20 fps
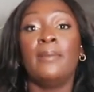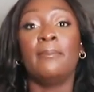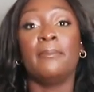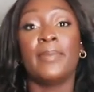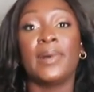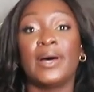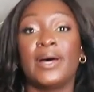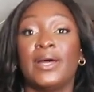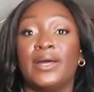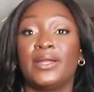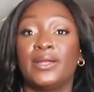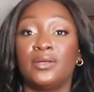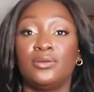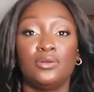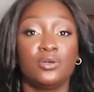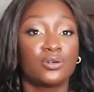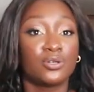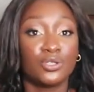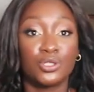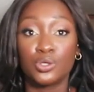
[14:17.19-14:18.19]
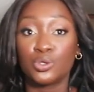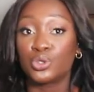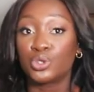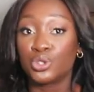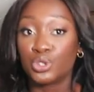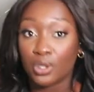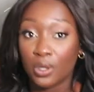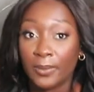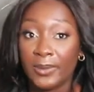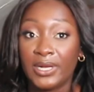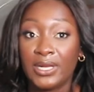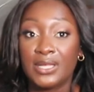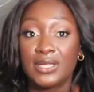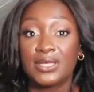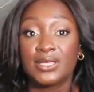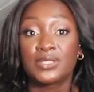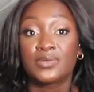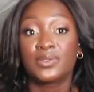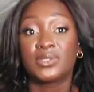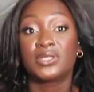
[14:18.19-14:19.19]
But you could do so many
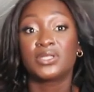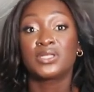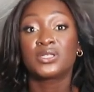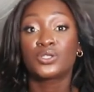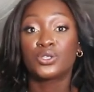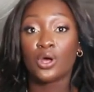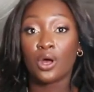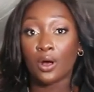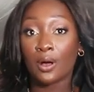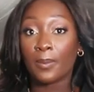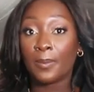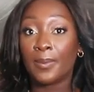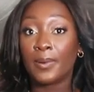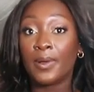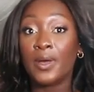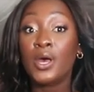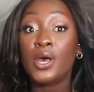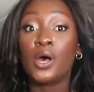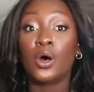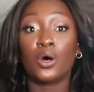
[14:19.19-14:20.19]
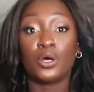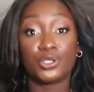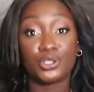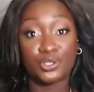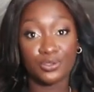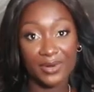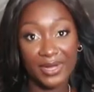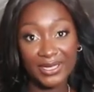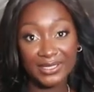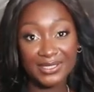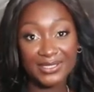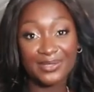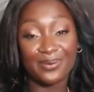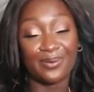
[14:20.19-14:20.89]
things with this top or dress,